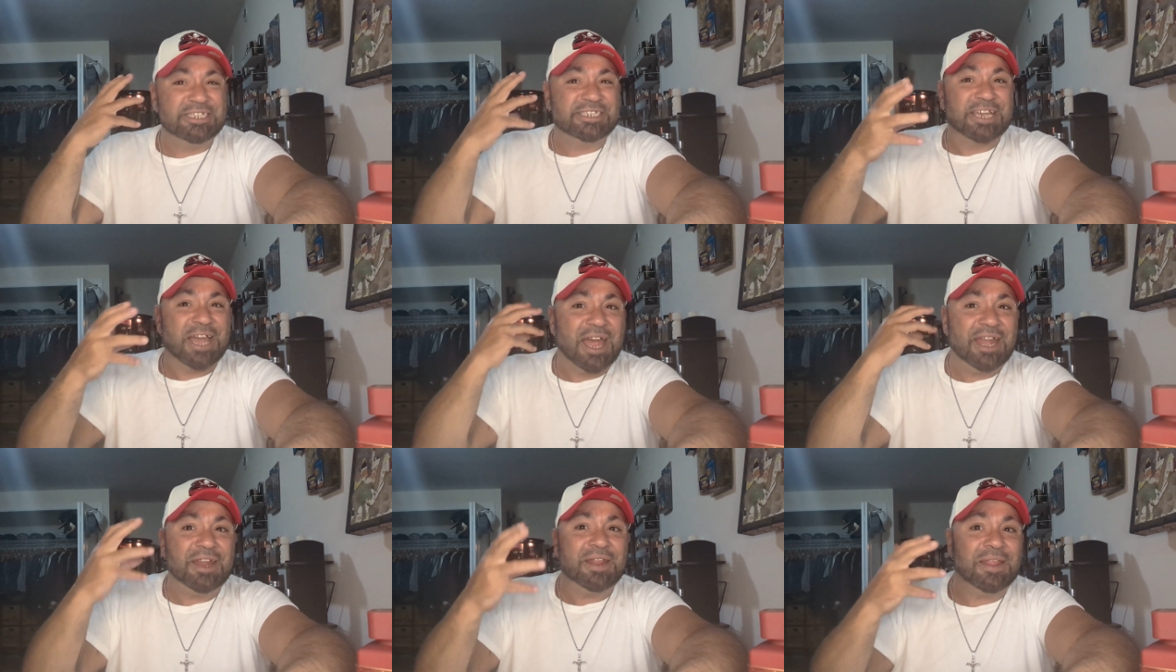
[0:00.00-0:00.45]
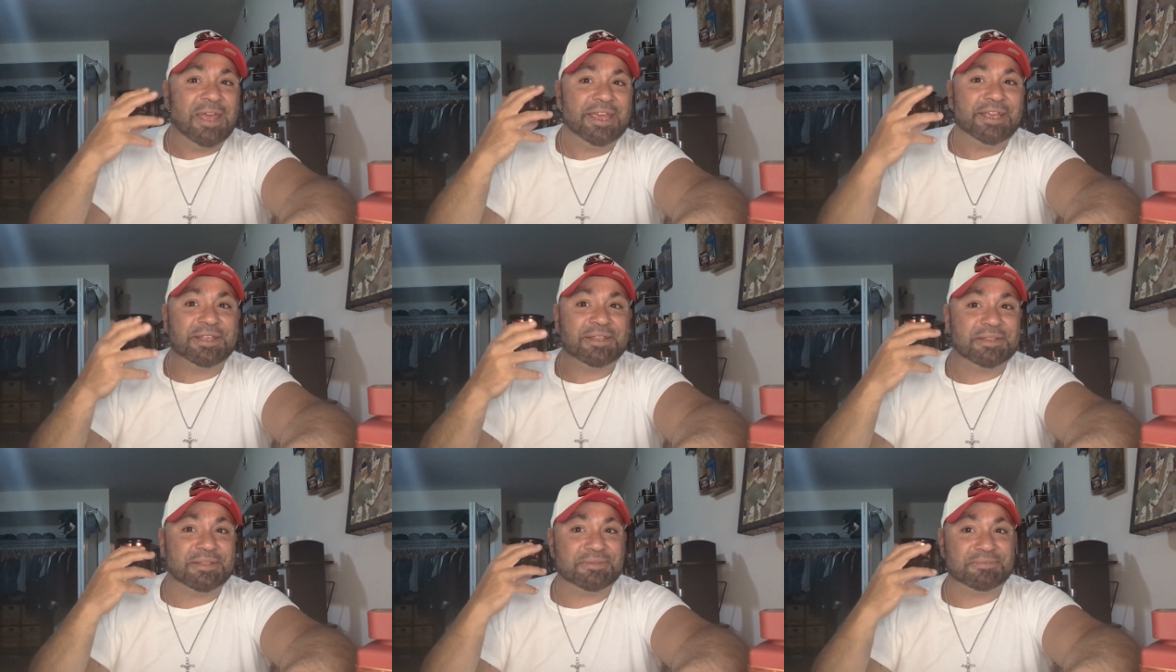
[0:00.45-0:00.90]
kind of
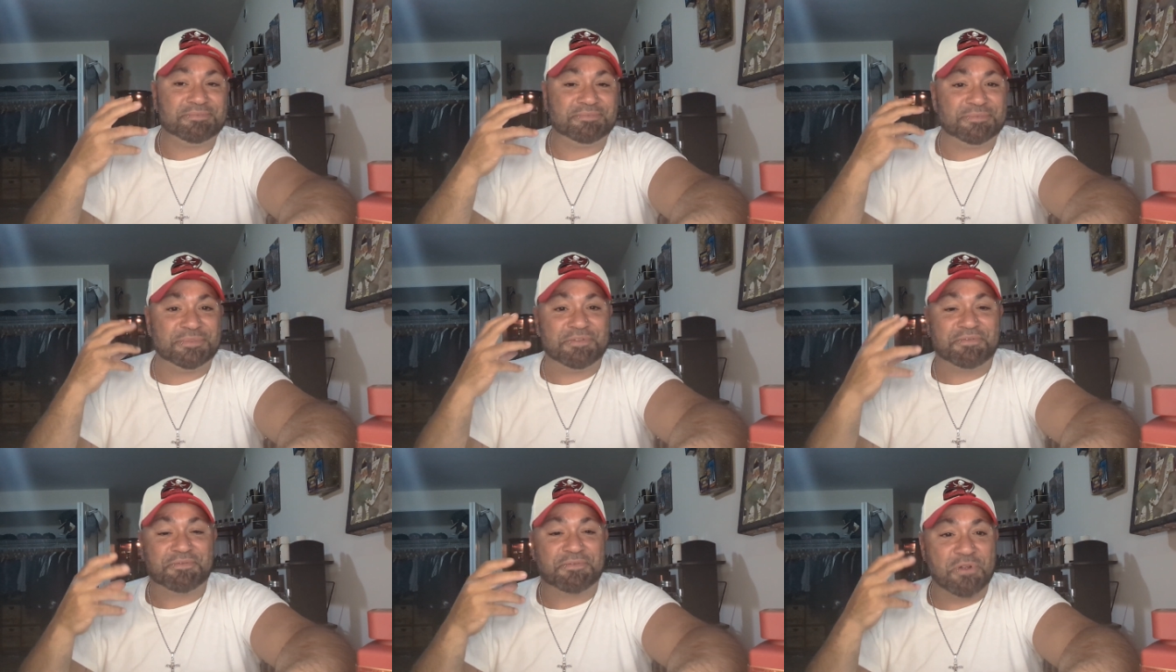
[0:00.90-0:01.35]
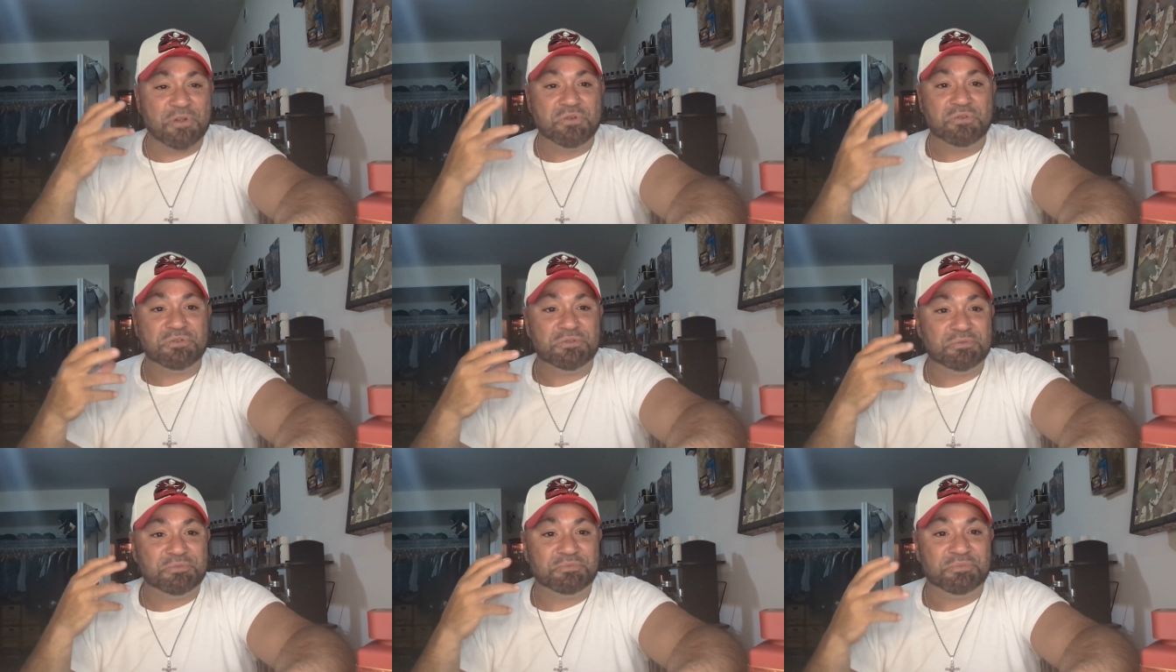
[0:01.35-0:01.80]
like the
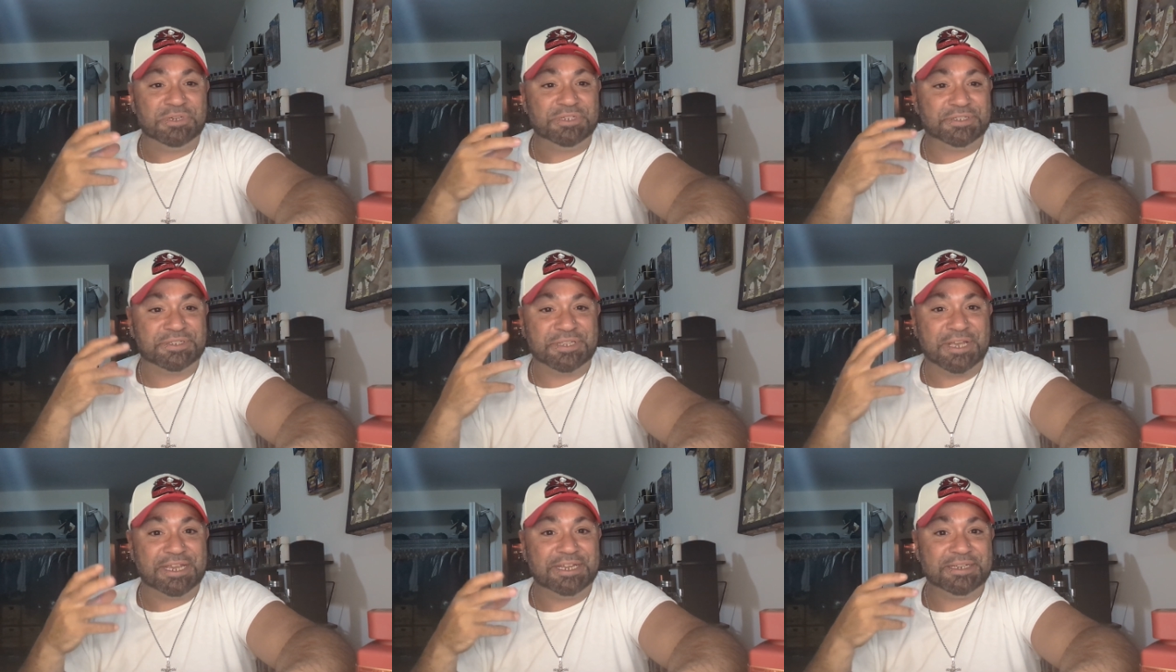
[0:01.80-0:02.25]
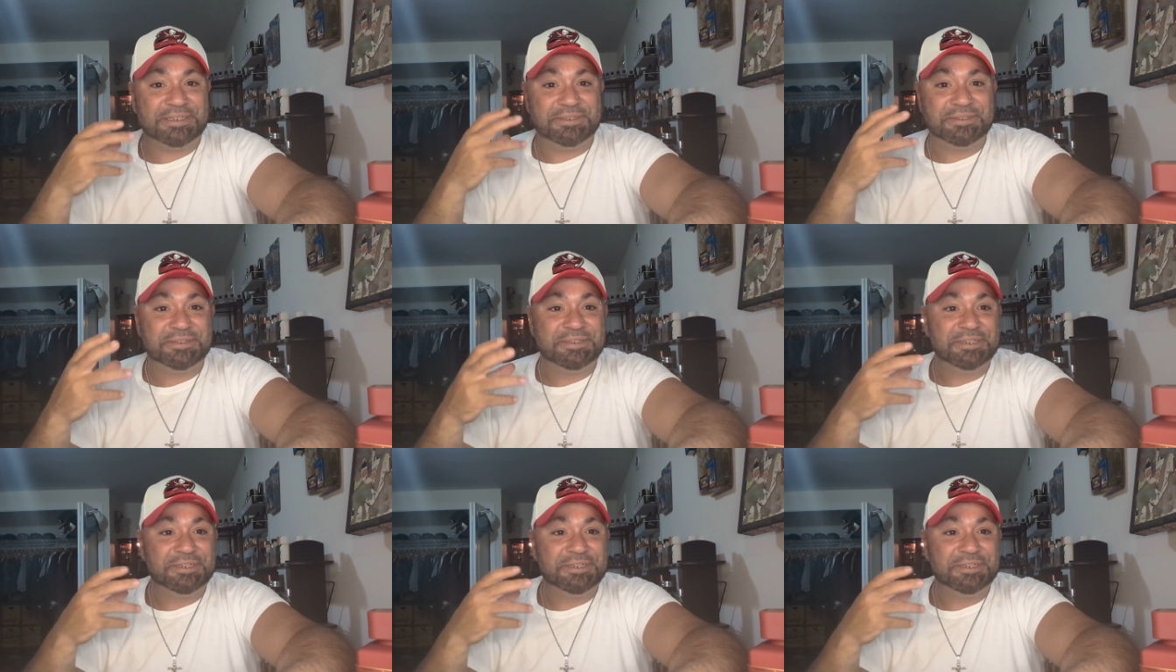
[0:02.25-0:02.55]
fruit was like,